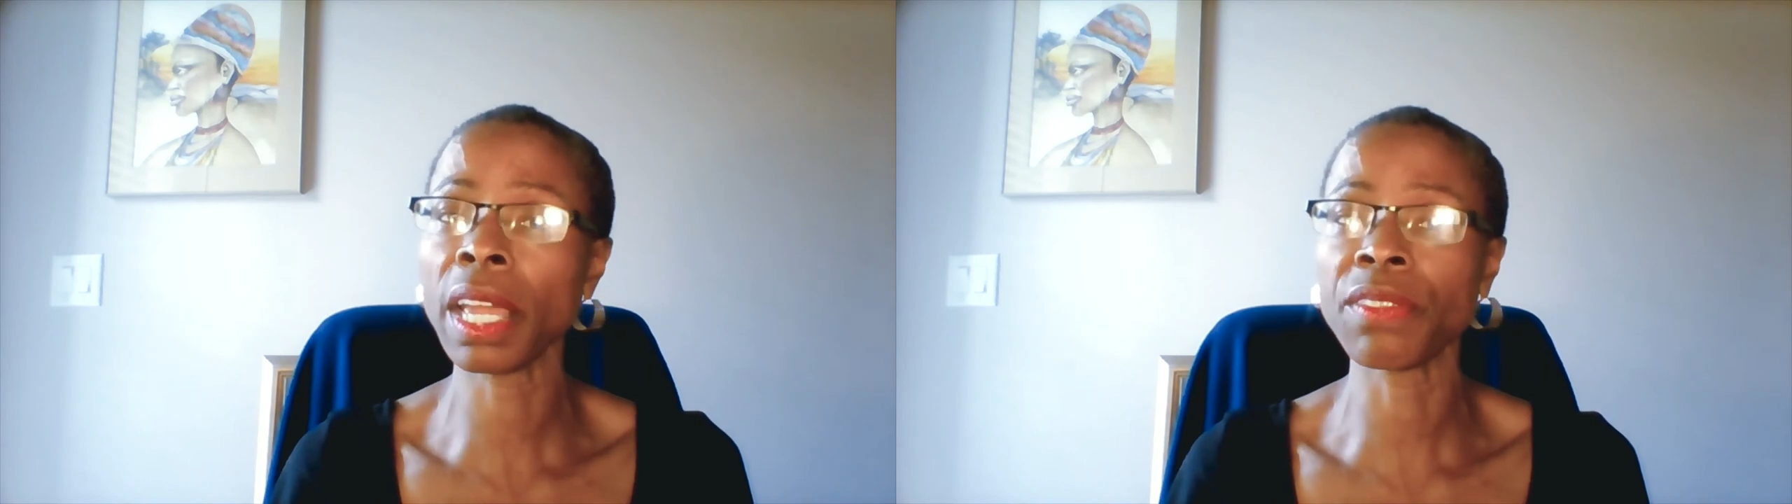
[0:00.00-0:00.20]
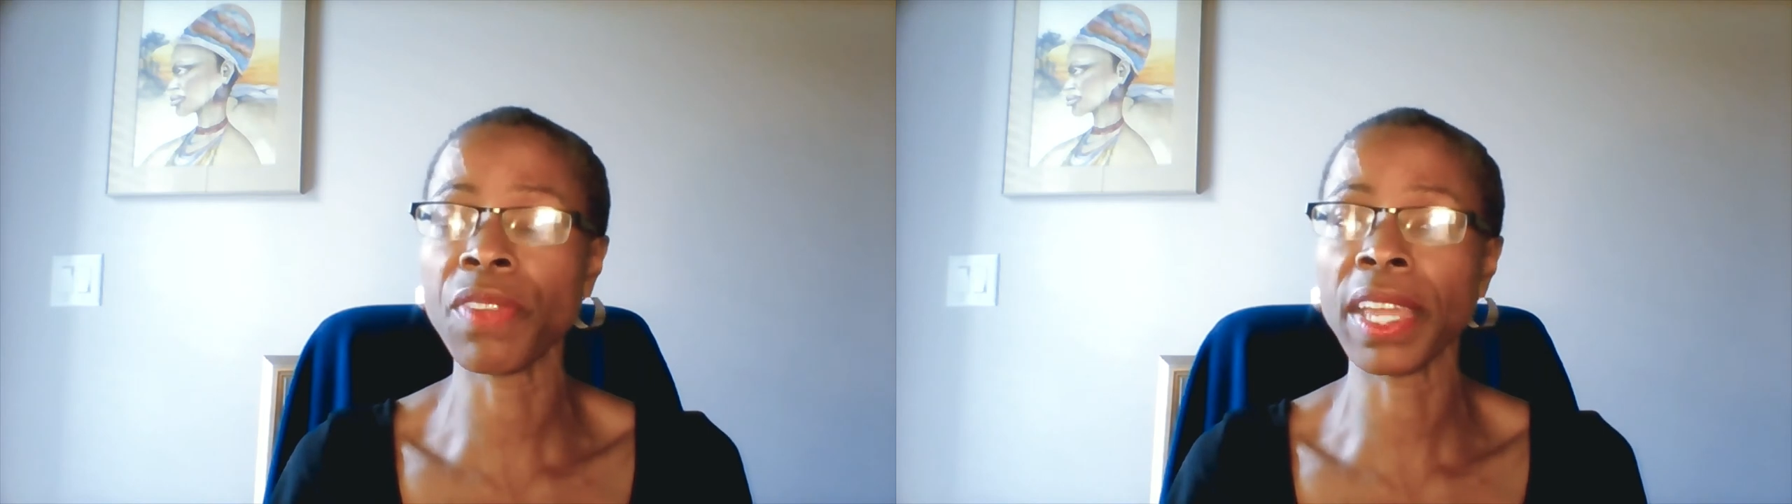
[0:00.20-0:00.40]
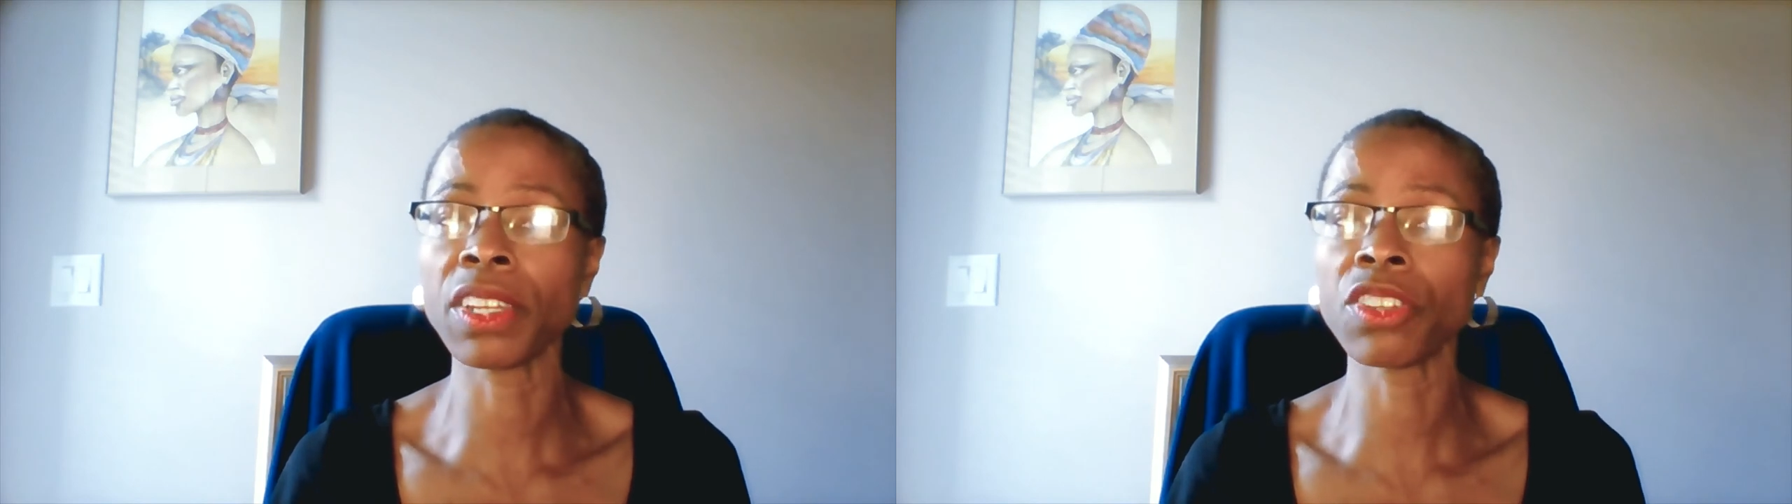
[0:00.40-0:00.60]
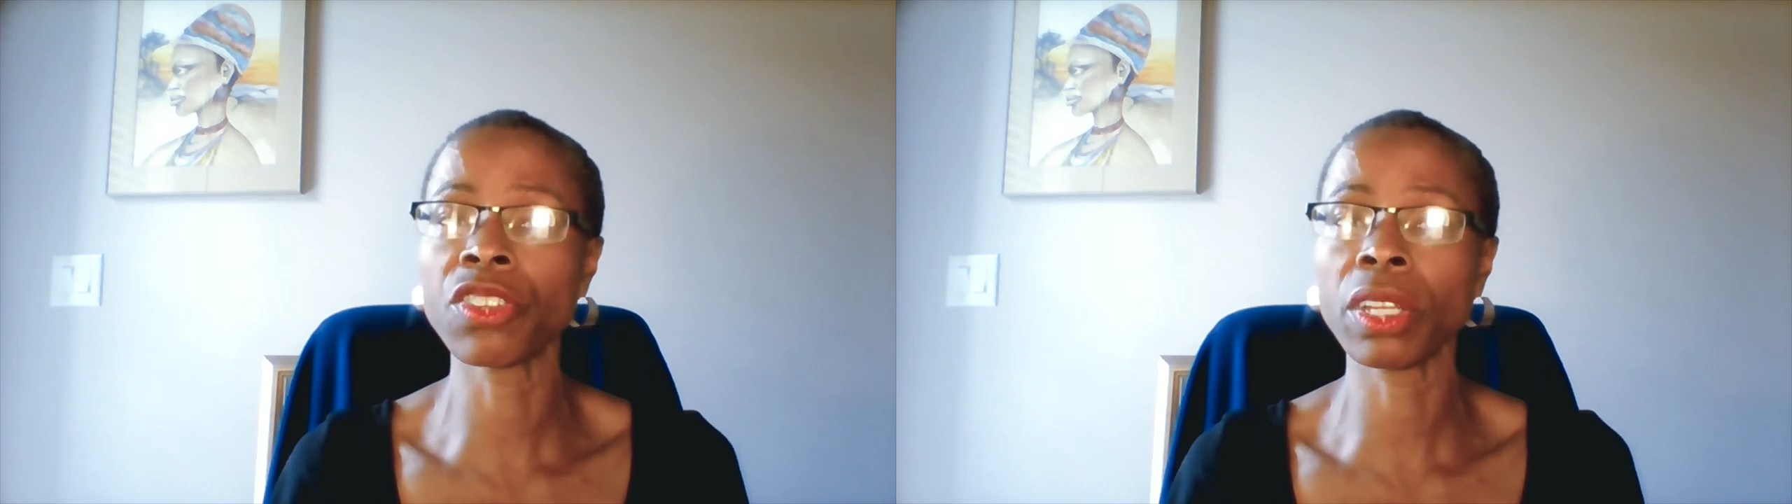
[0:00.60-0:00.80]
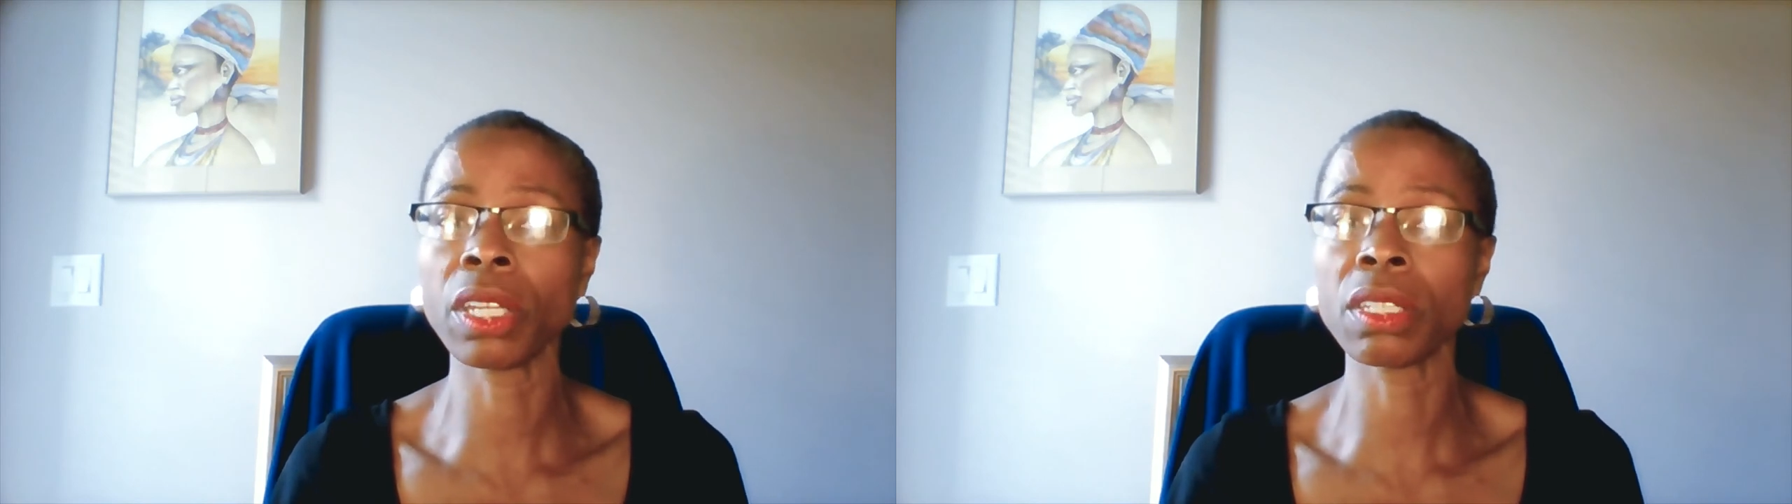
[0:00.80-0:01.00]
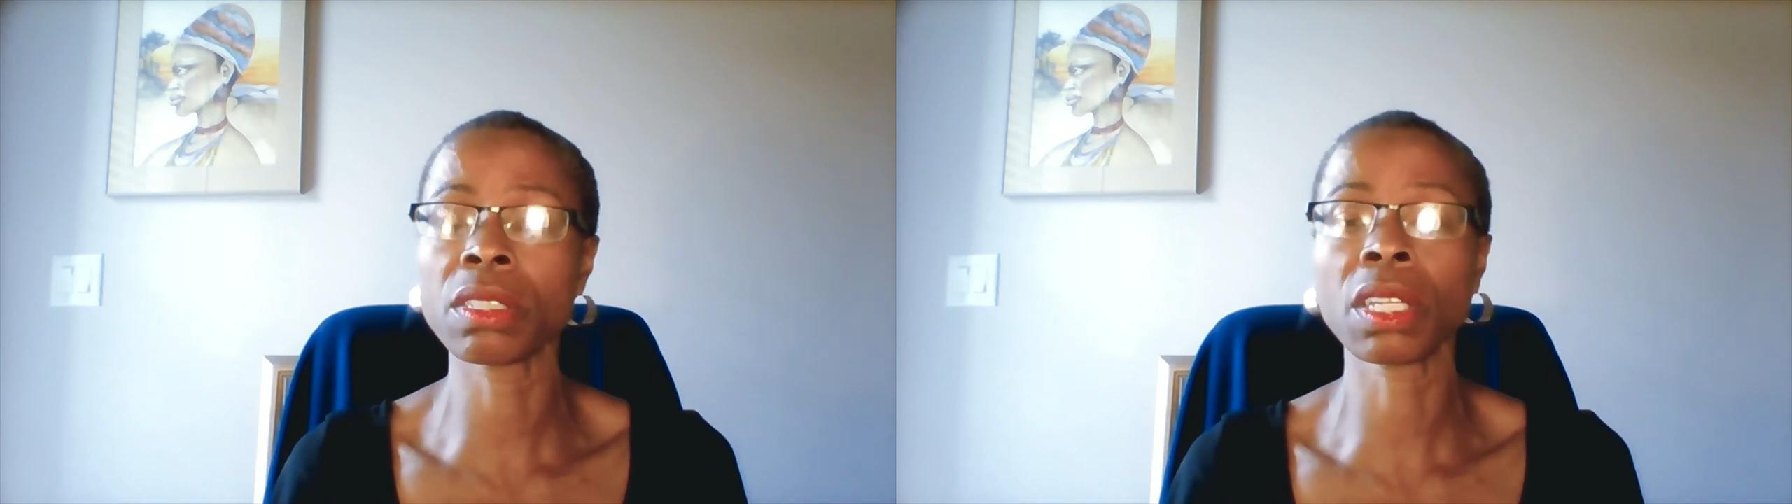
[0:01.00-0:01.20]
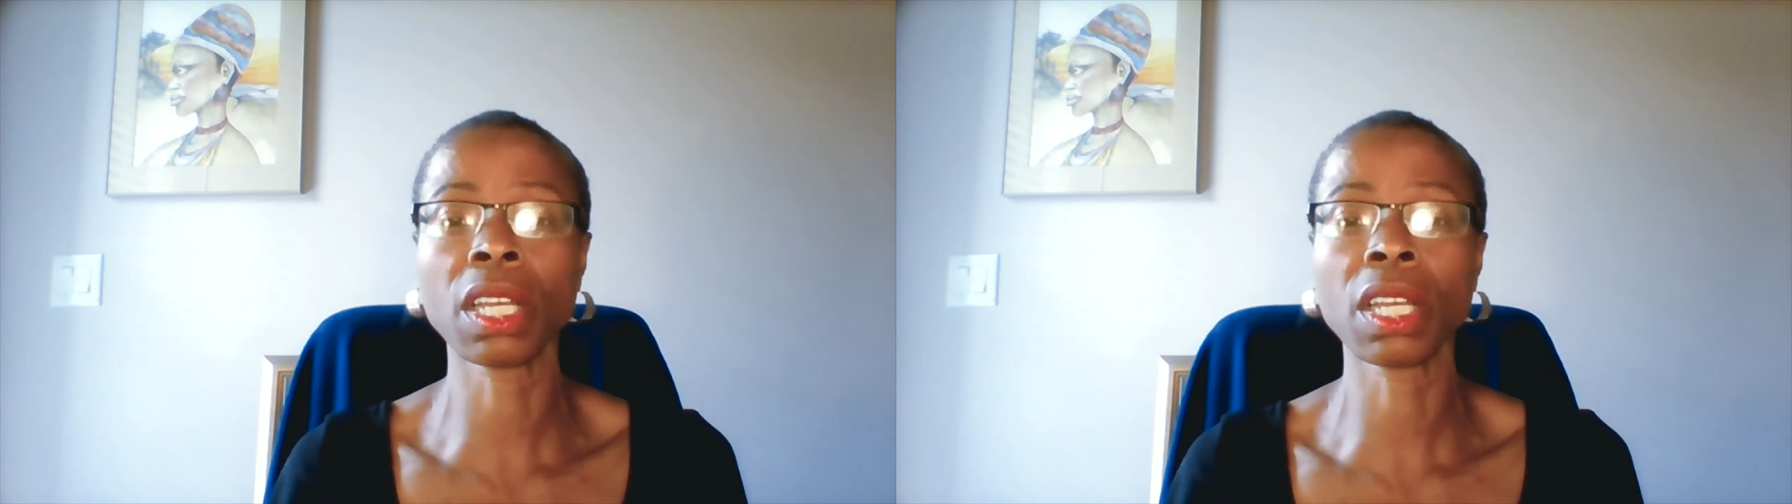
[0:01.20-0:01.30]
advantage is